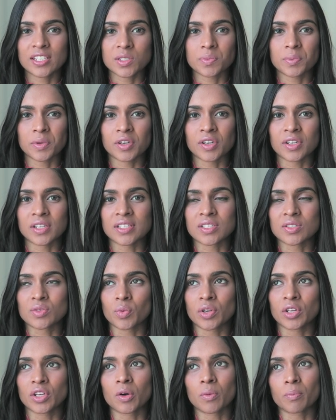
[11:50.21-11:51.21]
experience
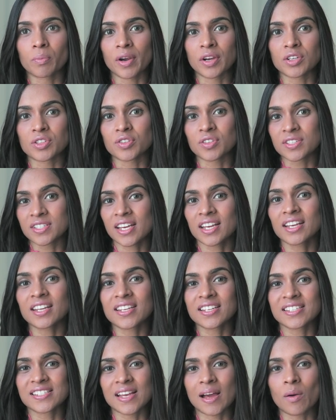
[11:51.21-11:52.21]
when compared to the second
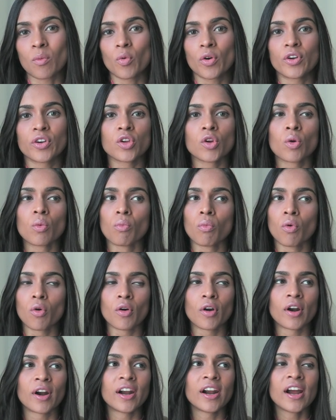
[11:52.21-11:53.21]
exam, where you're
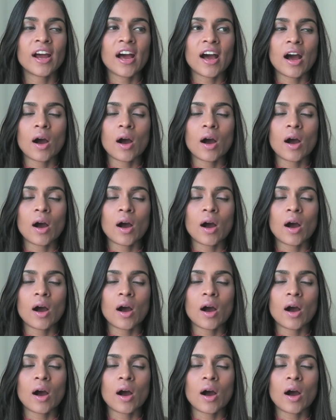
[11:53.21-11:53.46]
more